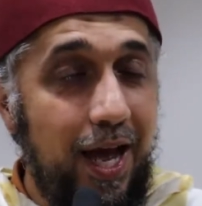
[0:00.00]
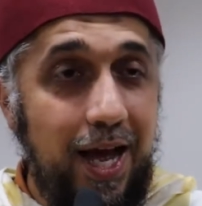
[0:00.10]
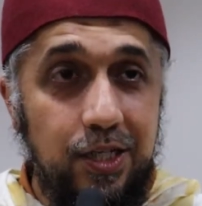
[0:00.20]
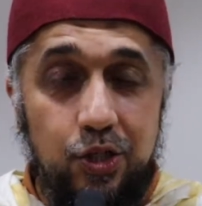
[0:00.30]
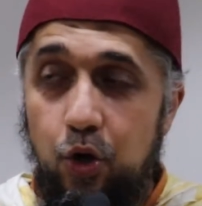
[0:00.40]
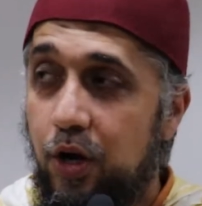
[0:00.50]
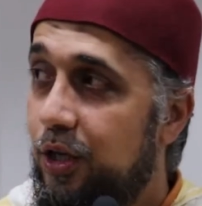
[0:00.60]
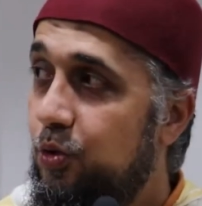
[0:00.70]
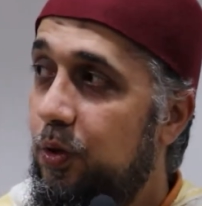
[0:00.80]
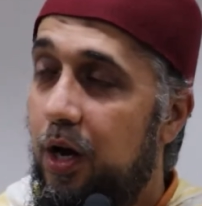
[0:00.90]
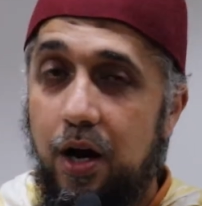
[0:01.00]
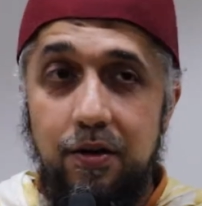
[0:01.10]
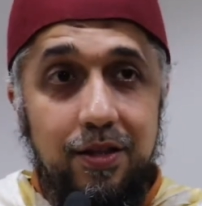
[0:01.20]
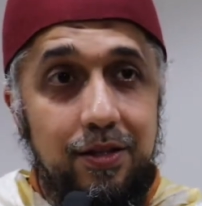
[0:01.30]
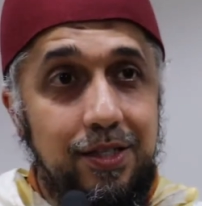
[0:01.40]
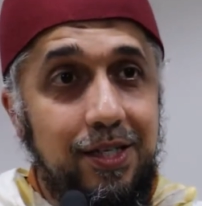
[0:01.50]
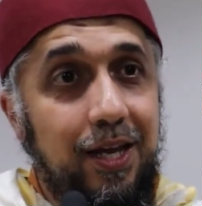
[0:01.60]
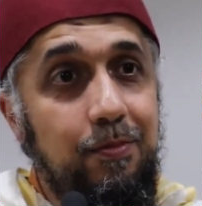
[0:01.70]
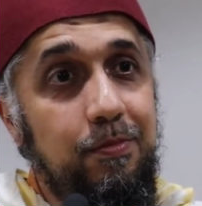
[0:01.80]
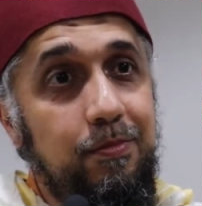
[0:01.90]
As long as we are in the
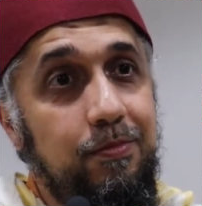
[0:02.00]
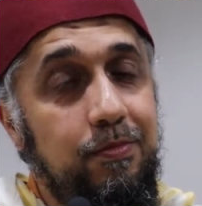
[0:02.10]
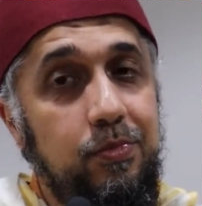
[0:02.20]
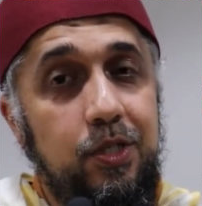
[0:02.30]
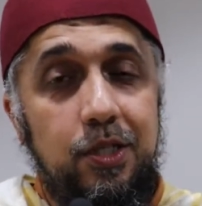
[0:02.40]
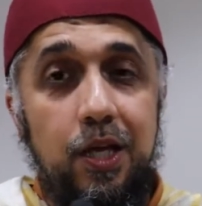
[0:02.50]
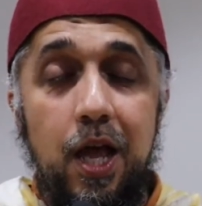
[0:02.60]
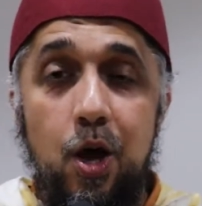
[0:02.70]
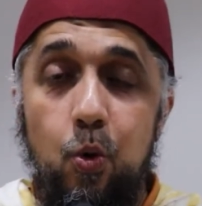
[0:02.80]
same city.